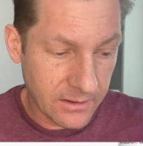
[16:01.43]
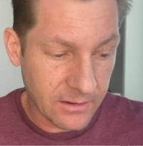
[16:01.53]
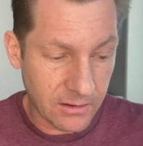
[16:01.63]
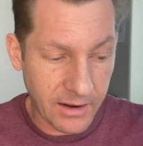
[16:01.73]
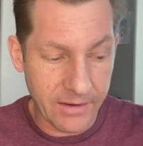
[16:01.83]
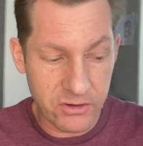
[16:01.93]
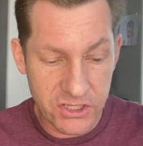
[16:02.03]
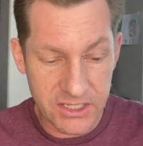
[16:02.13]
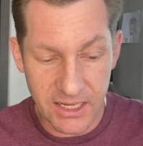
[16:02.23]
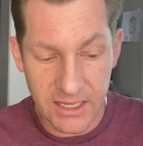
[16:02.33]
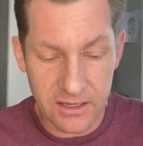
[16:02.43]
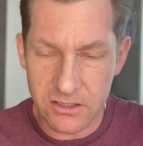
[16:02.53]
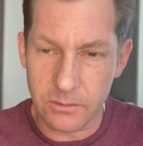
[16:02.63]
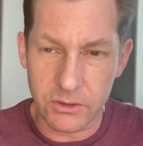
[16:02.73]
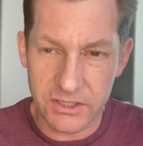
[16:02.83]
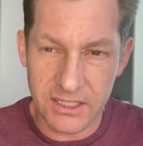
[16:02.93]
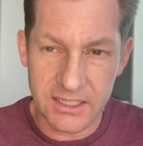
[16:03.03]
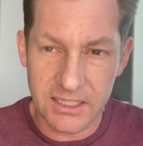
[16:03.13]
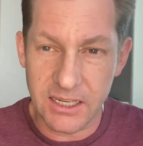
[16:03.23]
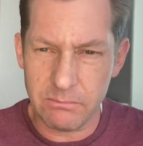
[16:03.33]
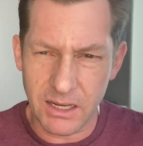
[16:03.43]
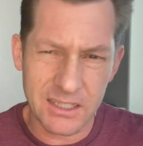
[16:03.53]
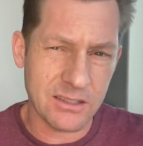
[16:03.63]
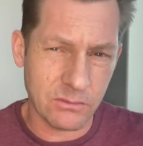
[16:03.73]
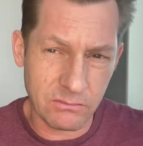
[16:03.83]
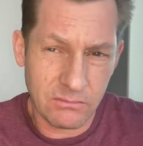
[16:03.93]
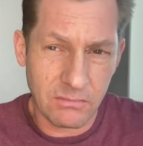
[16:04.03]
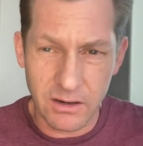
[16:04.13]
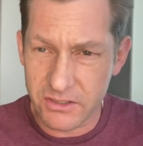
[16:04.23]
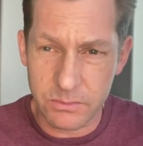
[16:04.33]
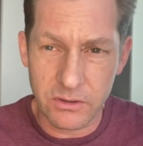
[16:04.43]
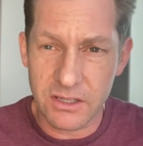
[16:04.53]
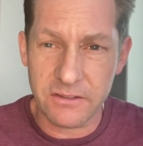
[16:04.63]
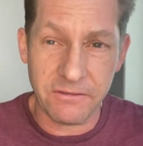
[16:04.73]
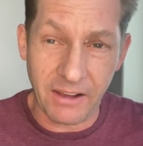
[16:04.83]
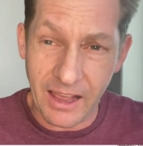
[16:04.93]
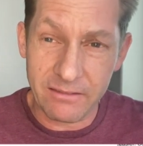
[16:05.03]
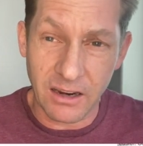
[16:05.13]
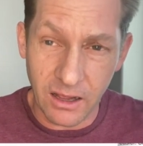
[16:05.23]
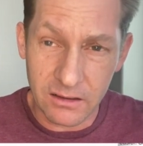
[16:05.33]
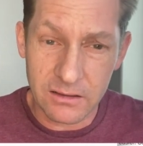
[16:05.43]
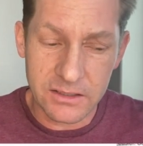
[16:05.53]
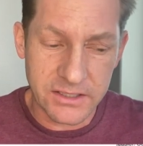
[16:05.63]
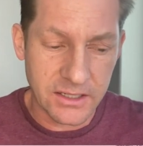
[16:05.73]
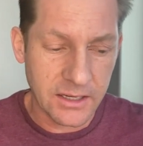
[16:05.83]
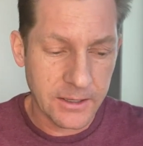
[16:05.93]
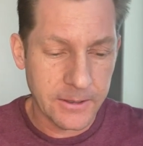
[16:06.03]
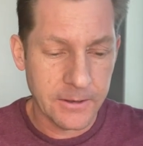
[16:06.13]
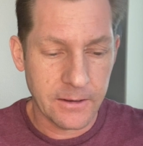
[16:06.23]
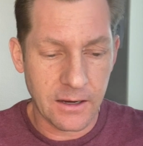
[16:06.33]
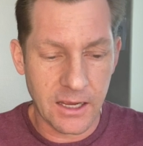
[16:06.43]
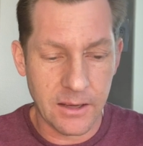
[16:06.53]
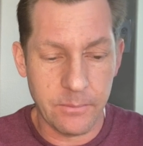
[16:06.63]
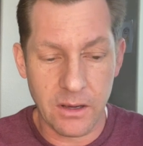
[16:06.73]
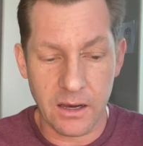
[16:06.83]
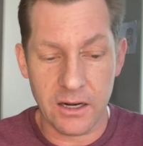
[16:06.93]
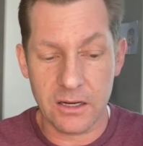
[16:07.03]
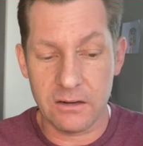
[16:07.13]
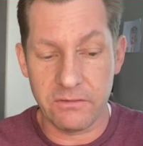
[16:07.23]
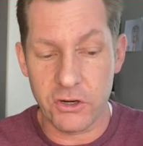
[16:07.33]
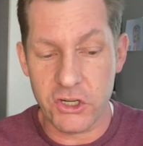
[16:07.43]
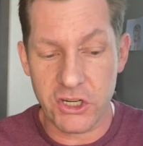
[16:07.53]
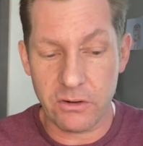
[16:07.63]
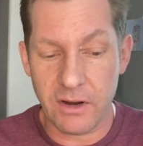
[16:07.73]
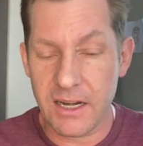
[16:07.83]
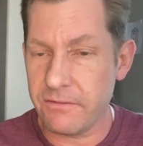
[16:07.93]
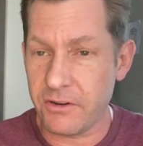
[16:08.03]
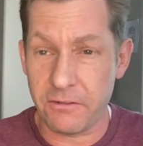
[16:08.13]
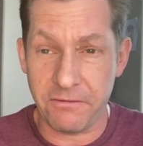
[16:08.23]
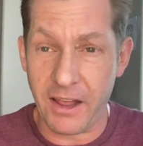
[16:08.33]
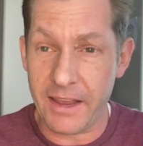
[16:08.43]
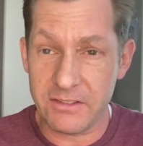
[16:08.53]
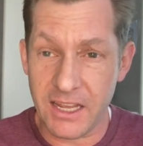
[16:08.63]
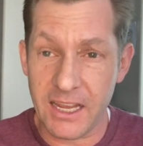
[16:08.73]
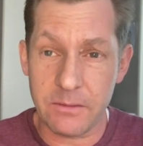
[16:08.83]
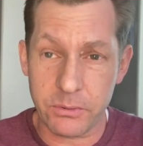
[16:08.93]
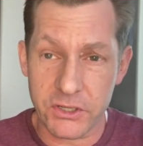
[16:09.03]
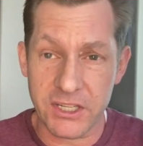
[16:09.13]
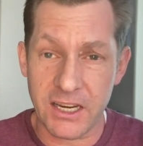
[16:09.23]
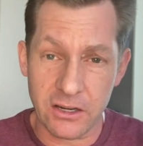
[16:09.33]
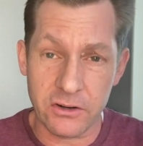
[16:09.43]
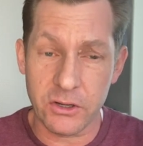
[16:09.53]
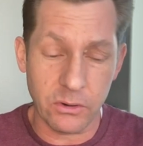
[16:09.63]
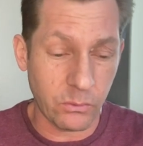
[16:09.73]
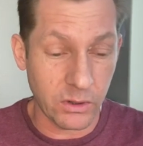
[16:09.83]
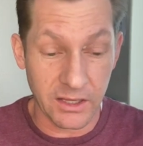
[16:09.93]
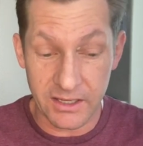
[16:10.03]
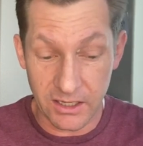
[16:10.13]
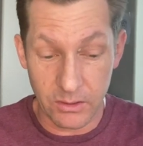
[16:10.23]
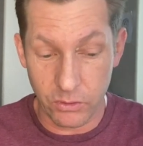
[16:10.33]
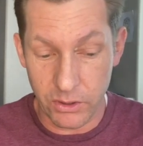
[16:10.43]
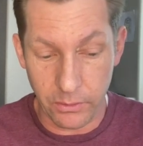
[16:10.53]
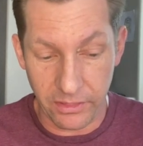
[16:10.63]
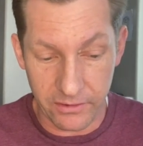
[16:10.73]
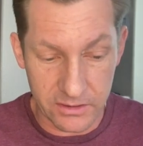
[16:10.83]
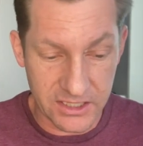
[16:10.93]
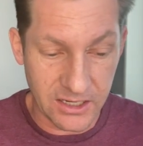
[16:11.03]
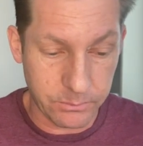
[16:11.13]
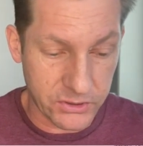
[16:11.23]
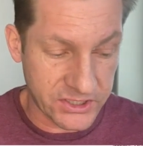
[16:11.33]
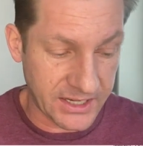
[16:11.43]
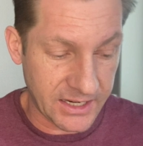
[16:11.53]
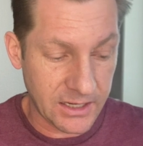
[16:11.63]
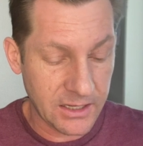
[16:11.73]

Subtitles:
Our average ticket is almost $16 on our smoothies, $5. On a conversion rate, if you're 5 to 8%, you're doing really good. We're doing 13%